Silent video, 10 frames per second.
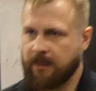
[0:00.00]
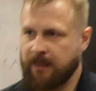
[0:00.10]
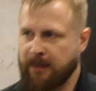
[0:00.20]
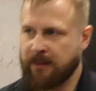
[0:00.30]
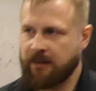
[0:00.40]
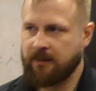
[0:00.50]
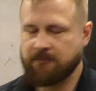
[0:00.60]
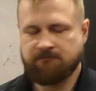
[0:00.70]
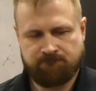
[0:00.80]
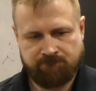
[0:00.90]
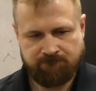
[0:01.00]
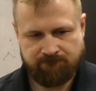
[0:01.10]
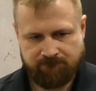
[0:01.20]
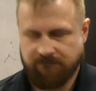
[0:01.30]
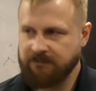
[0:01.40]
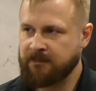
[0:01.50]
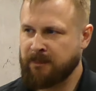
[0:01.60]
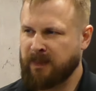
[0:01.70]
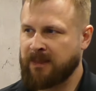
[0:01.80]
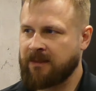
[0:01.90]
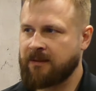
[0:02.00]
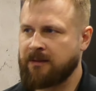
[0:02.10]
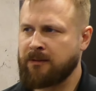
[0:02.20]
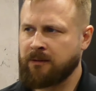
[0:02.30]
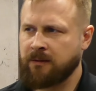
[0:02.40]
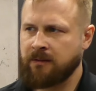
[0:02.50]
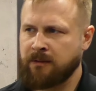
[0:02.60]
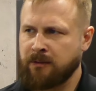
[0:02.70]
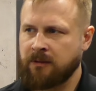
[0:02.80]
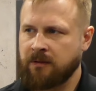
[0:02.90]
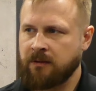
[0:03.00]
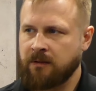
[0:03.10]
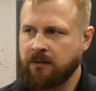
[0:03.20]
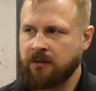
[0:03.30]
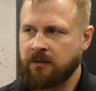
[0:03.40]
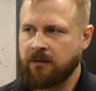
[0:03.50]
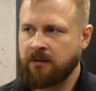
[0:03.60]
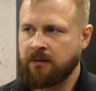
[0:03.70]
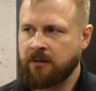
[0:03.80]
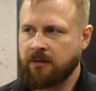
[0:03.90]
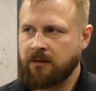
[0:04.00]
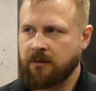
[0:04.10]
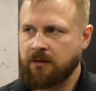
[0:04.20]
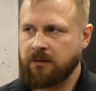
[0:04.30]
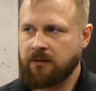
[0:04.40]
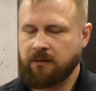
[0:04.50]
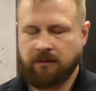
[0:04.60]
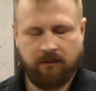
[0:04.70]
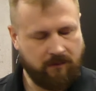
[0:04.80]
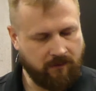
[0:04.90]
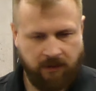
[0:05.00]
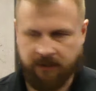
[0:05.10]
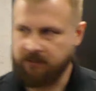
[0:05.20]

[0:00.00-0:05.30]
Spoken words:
(not speaking)